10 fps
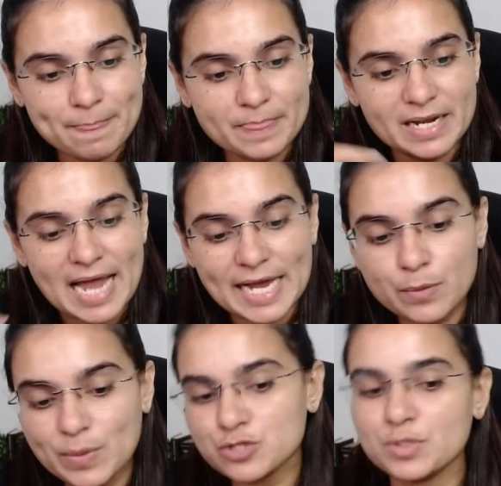The
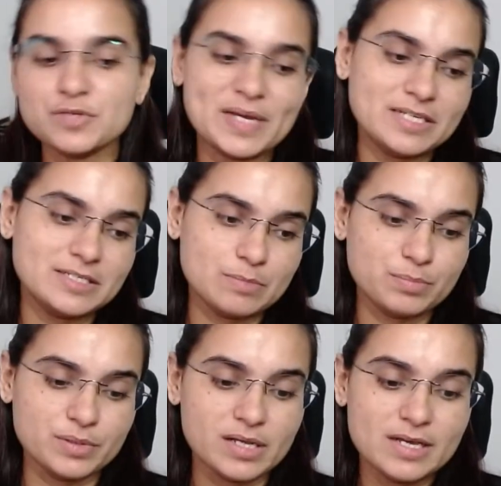language was very
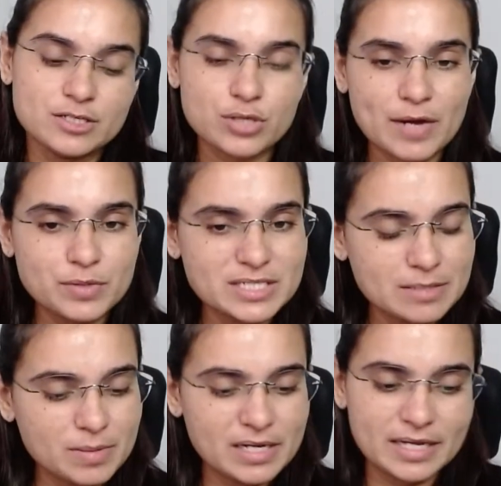simple. So I was
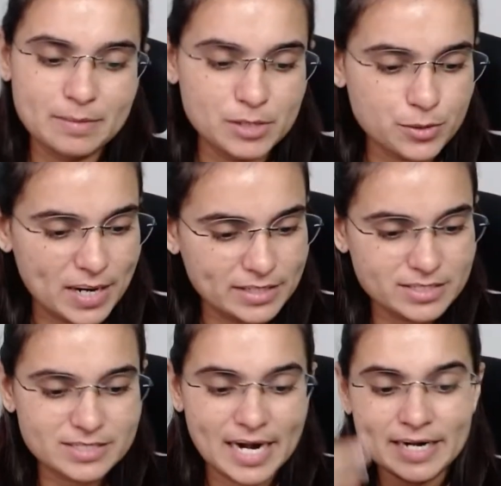able to
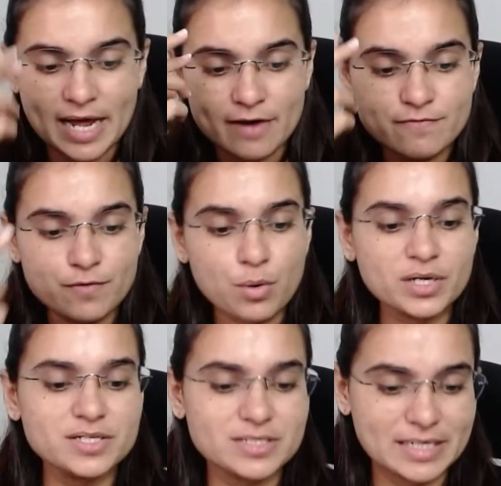understand, and
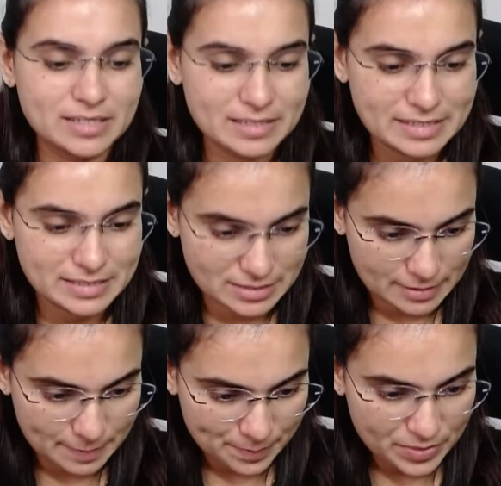focused increased.
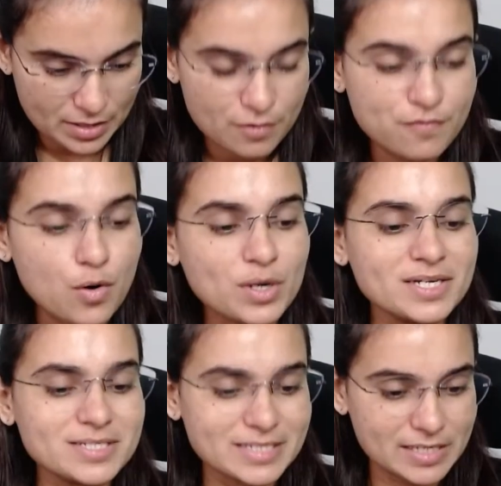
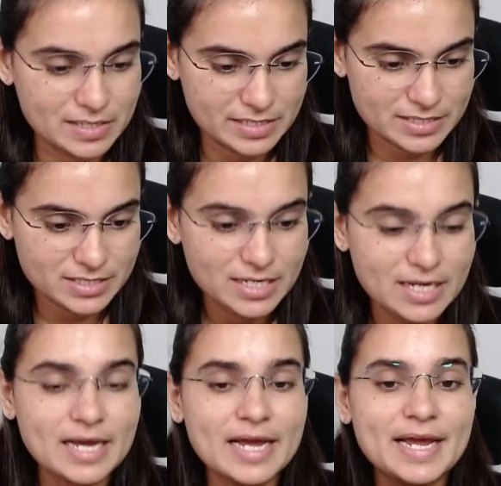Focused increased.
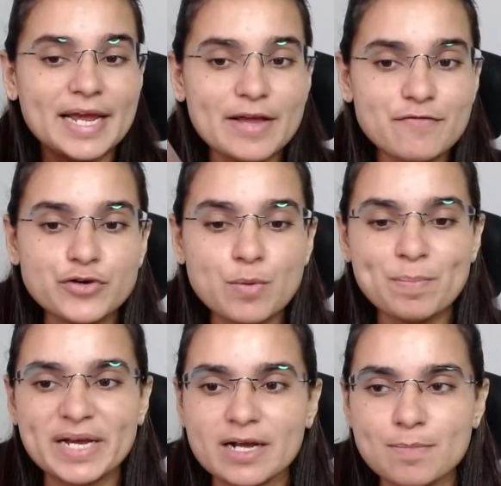If you
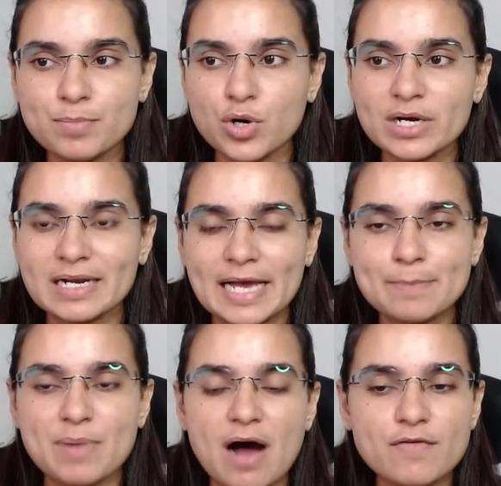pick a book
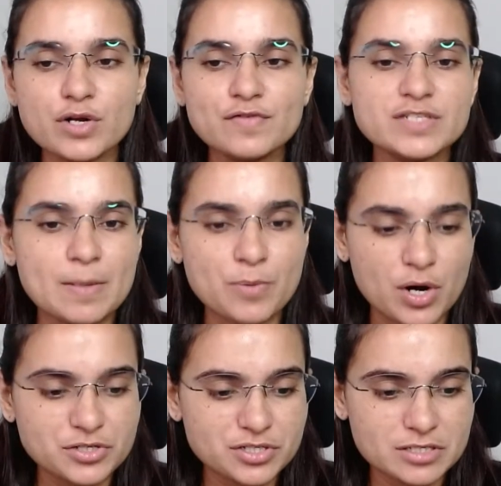like Power of
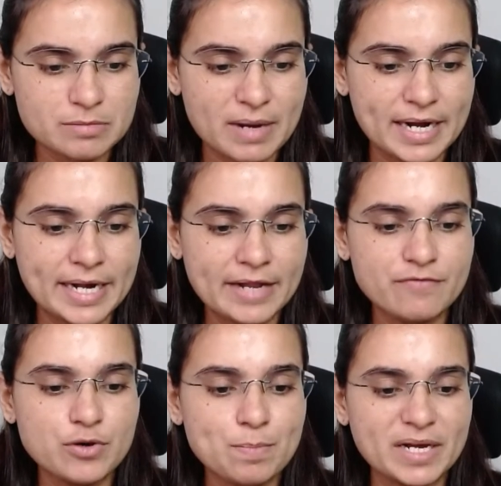Subconscious Mind,
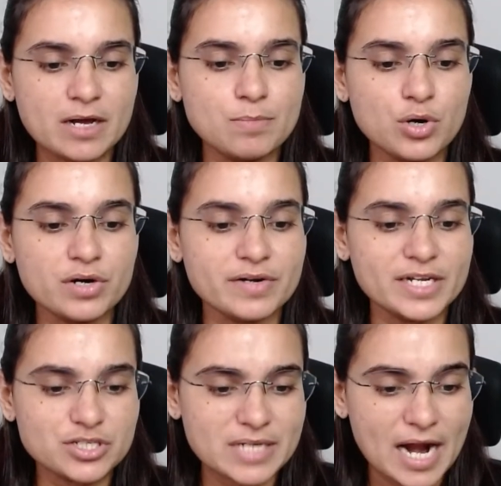if you pick a book
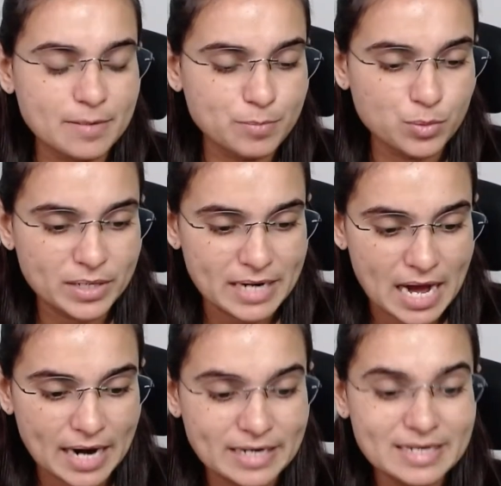Rich Dad, Poor
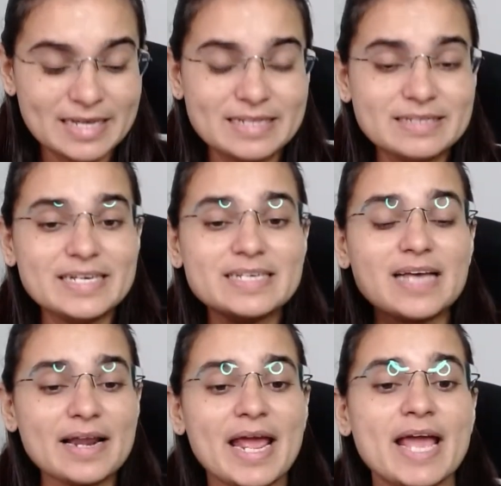Dad, these
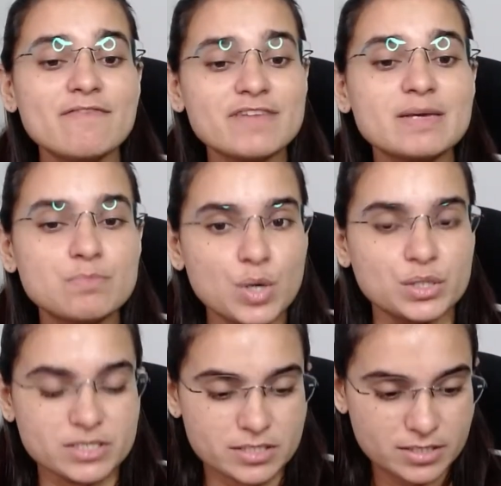are heavy
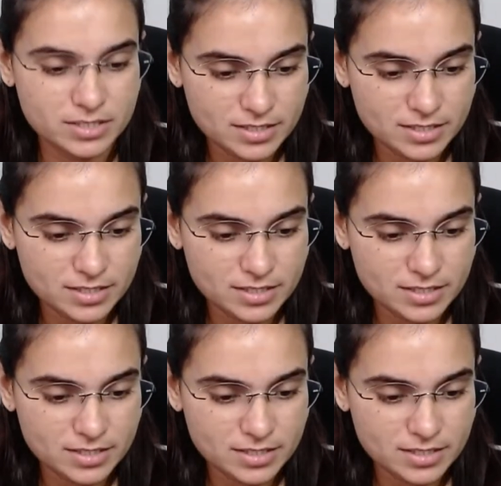books.